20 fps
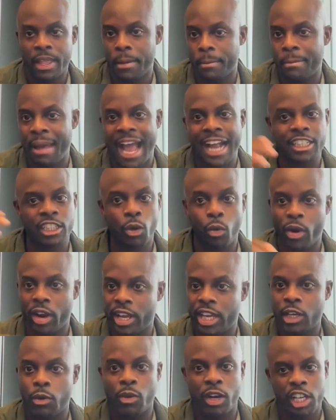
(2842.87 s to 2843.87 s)
back to where
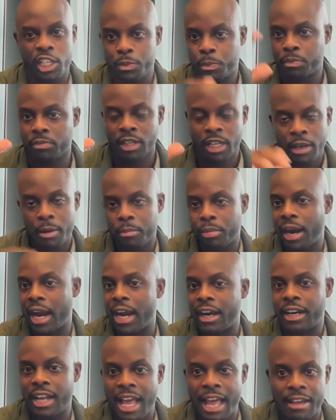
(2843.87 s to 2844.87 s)
he was
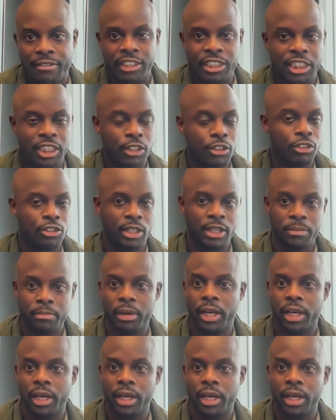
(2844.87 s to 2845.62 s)
prior to having children.